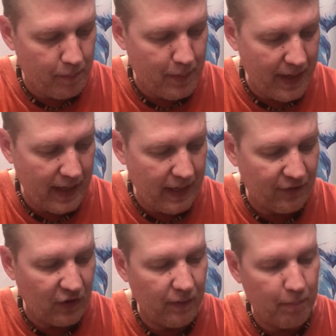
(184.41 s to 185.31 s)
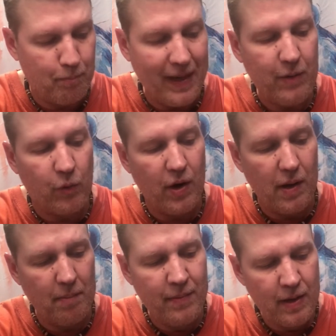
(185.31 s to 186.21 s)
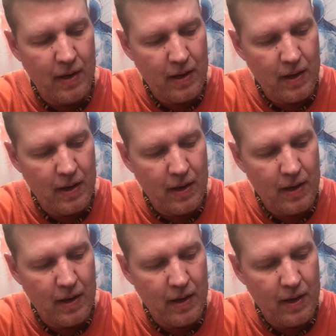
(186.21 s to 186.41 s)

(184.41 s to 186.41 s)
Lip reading: Bay. It's a bay rum.